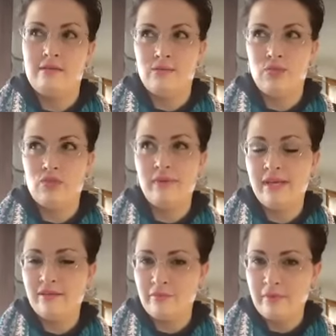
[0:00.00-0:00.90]
so
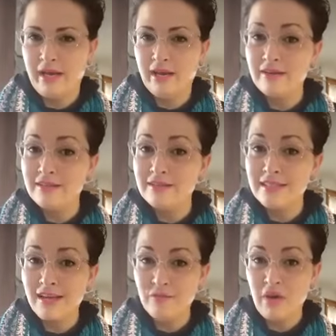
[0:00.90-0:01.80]
many of my patterns
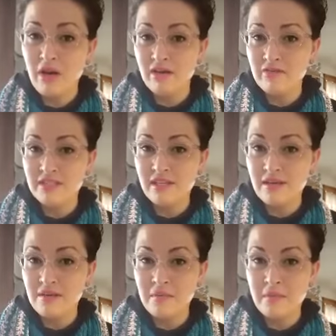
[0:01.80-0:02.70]
have puffs in
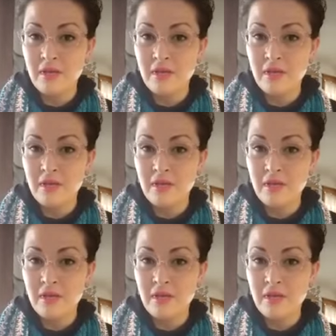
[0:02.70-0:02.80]
them.